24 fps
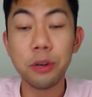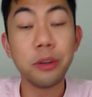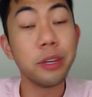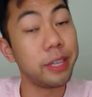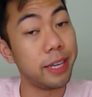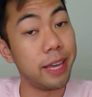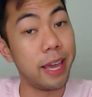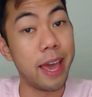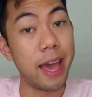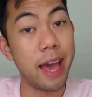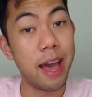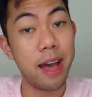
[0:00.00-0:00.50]

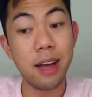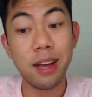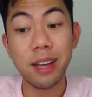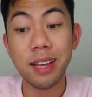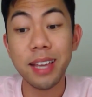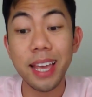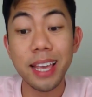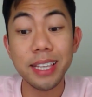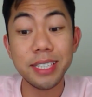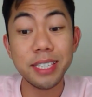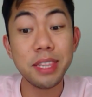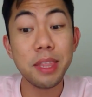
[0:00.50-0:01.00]
Yeah.
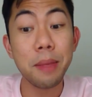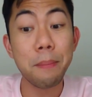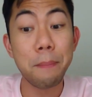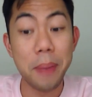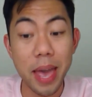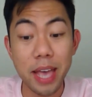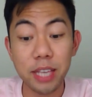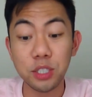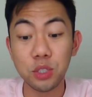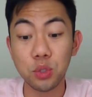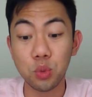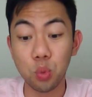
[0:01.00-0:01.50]
Is it the
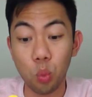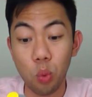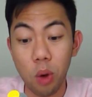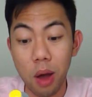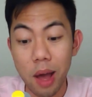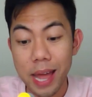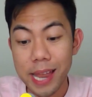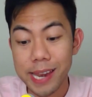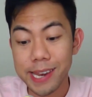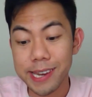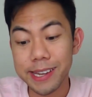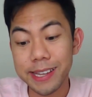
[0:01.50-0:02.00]
best
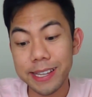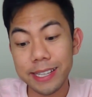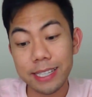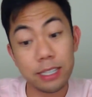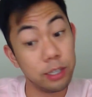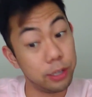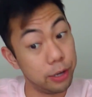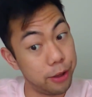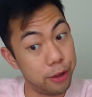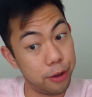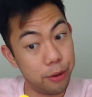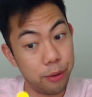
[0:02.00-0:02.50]
one?
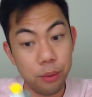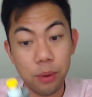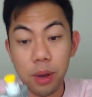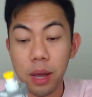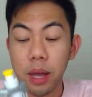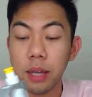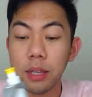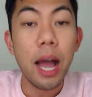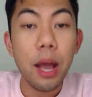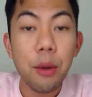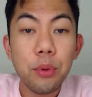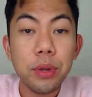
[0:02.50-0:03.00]
No.
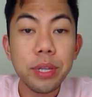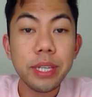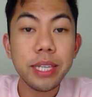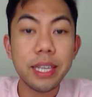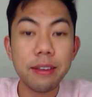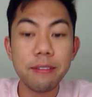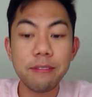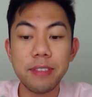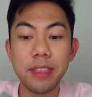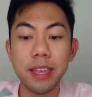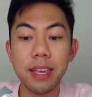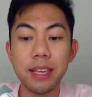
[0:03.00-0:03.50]
I would
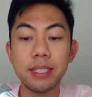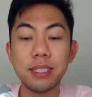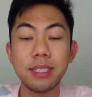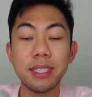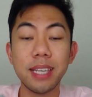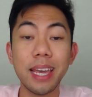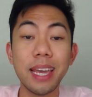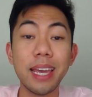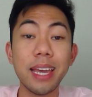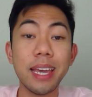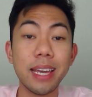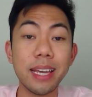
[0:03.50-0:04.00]
give this
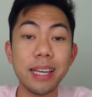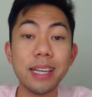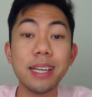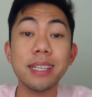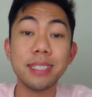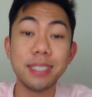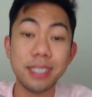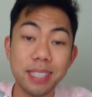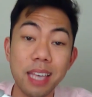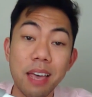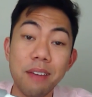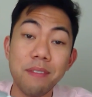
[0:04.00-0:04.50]
a
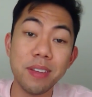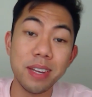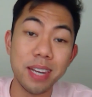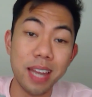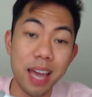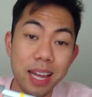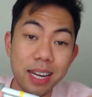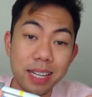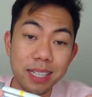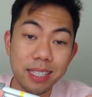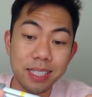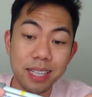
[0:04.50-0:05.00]
7
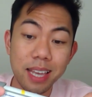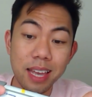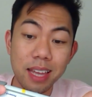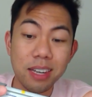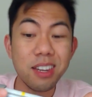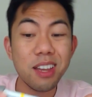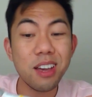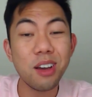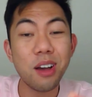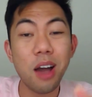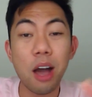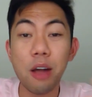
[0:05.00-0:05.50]
out of 10.
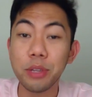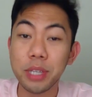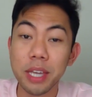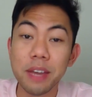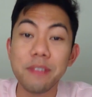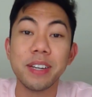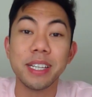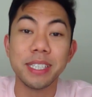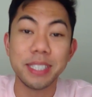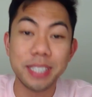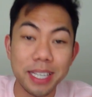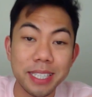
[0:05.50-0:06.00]
No, I would give
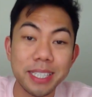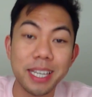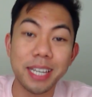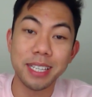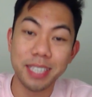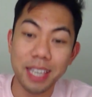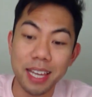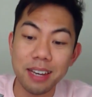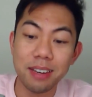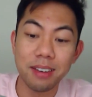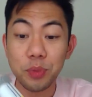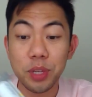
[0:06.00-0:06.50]
it a 6 out of
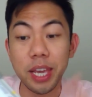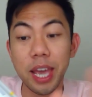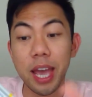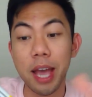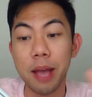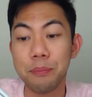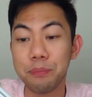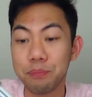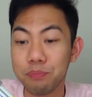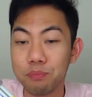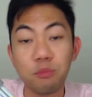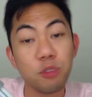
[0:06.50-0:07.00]
10. Yeah,
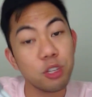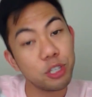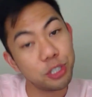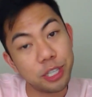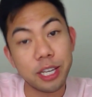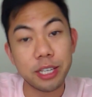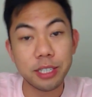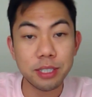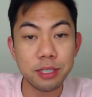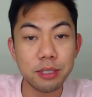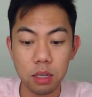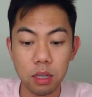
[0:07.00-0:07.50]

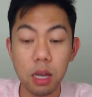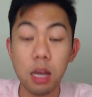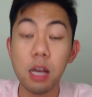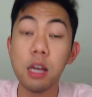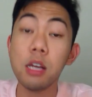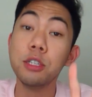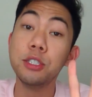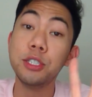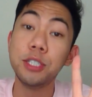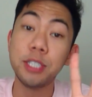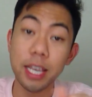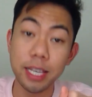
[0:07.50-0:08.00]
6.
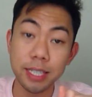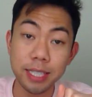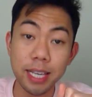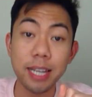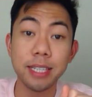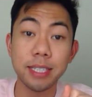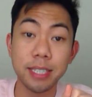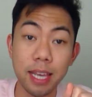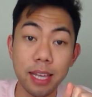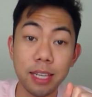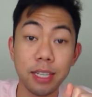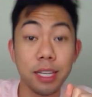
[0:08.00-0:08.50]
6 out of
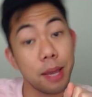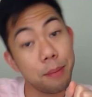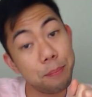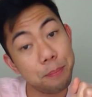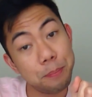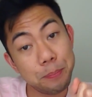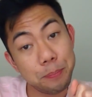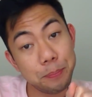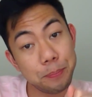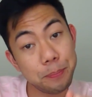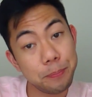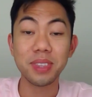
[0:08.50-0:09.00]
10, yep.
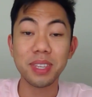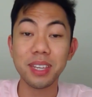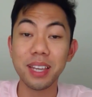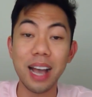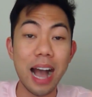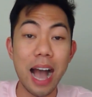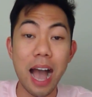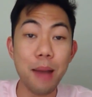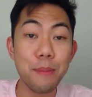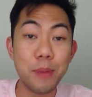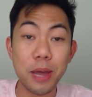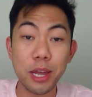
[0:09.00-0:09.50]

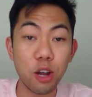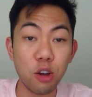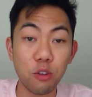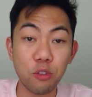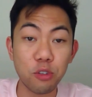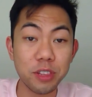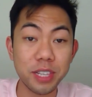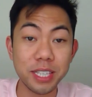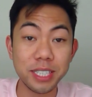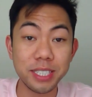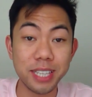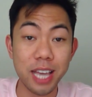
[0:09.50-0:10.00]
I'm not over
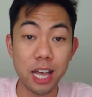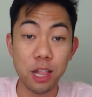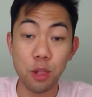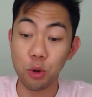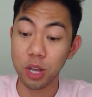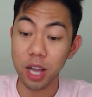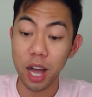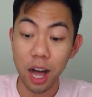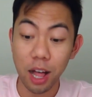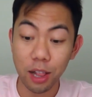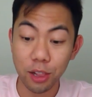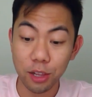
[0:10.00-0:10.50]
this yellow
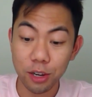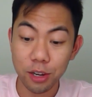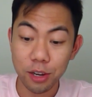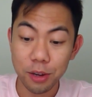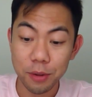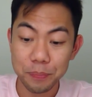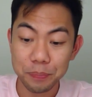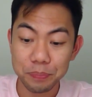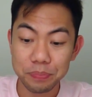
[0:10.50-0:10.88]
color.